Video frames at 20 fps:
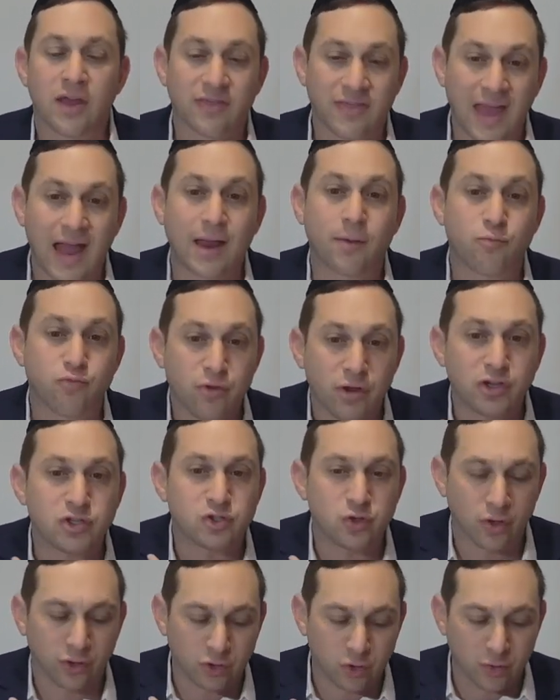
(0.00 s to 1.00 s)
that brings
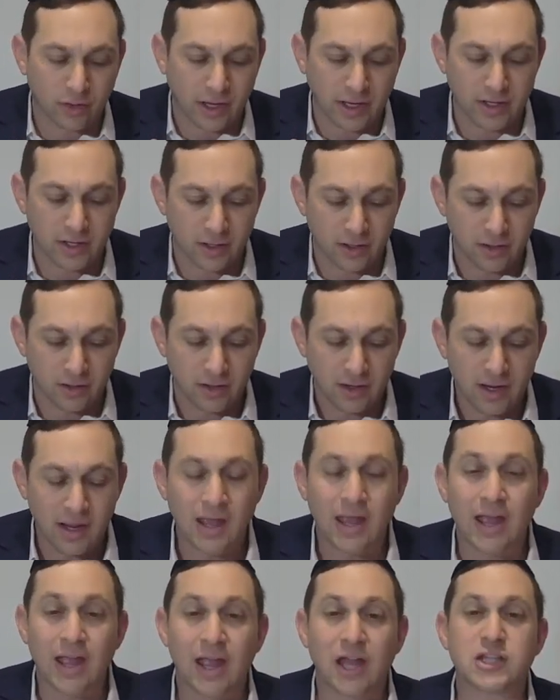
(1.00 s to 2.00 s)
you a Tukinian.
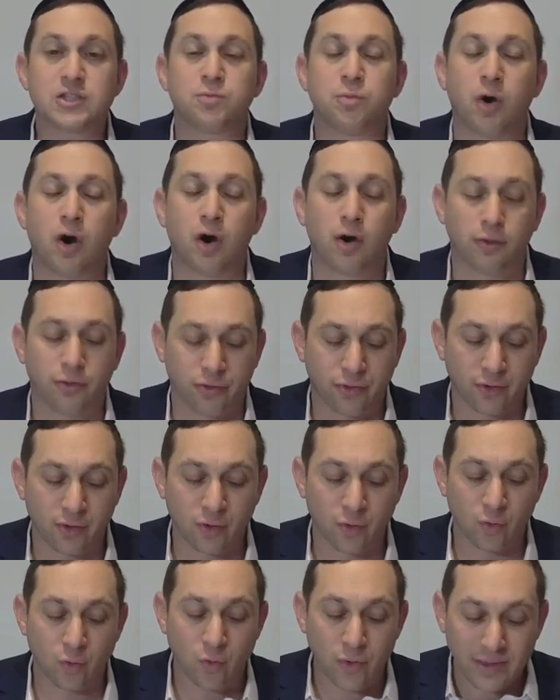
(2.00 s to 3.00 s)
It's both
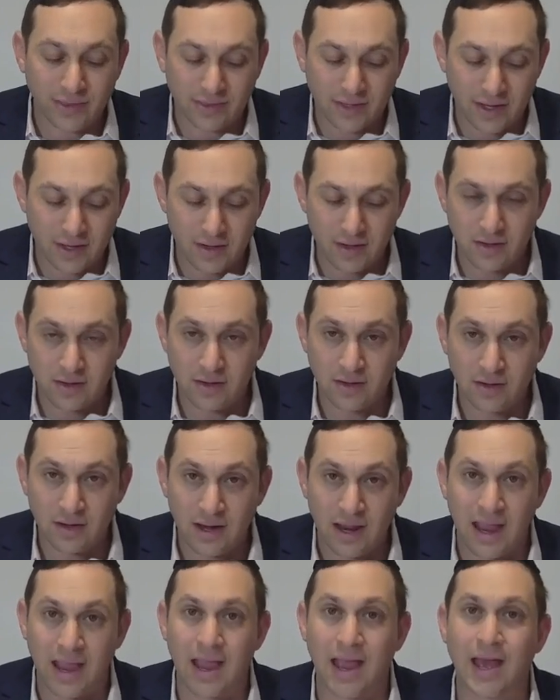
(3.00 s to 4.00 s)
written
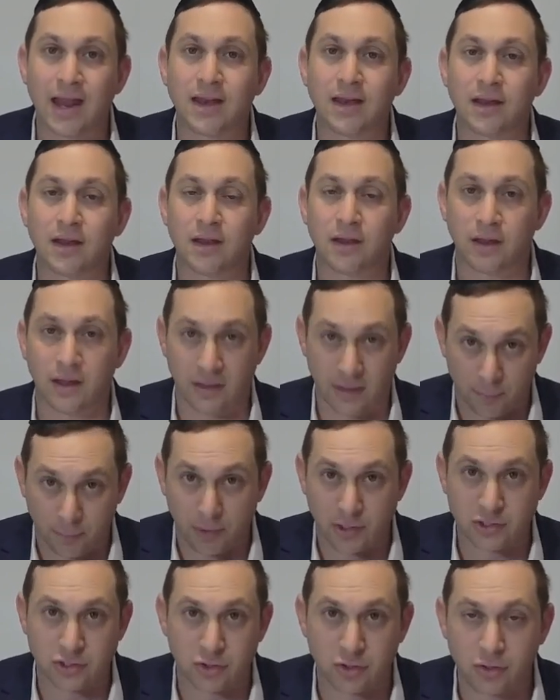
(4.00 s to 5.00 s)
and in the
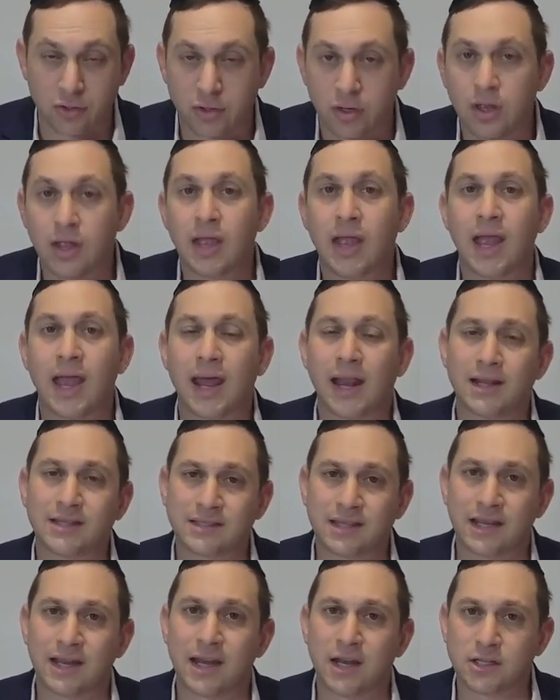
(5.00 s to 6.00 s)
Pasuk, and
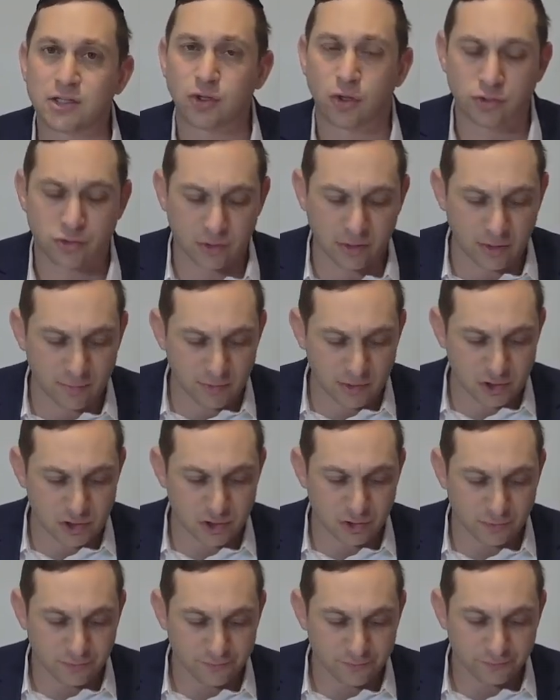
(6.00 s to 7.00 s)
it's it's also the
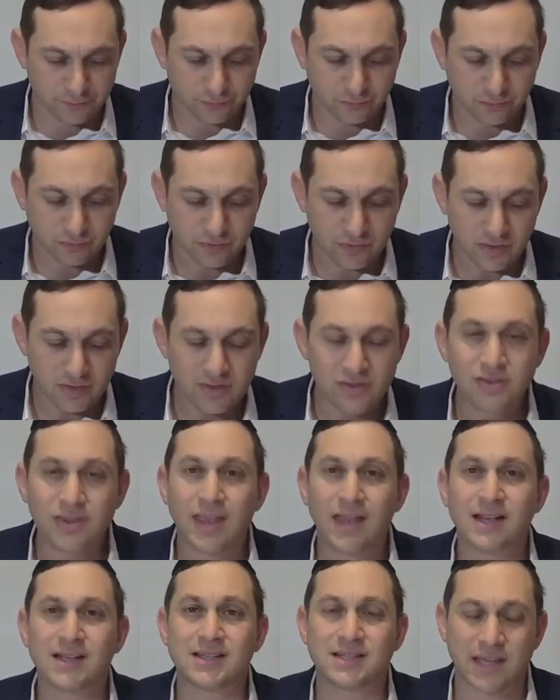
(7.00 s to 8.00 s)
Mishnah.
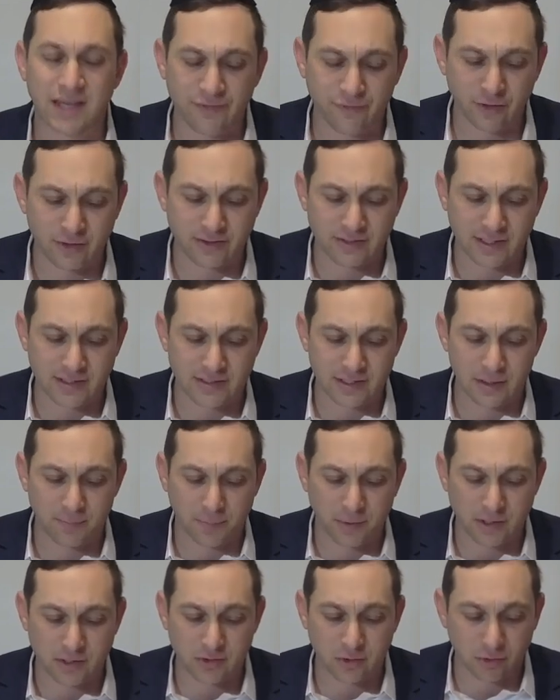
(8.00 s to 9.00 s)
Ksiva says in the
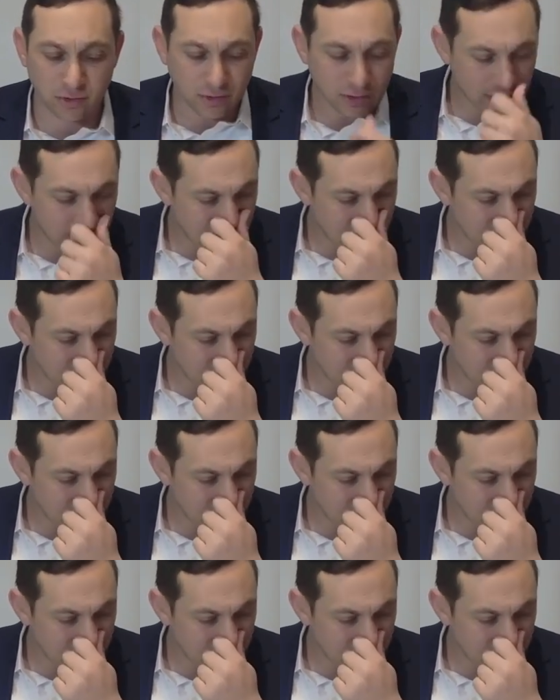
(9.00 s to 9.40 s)
Pasuk,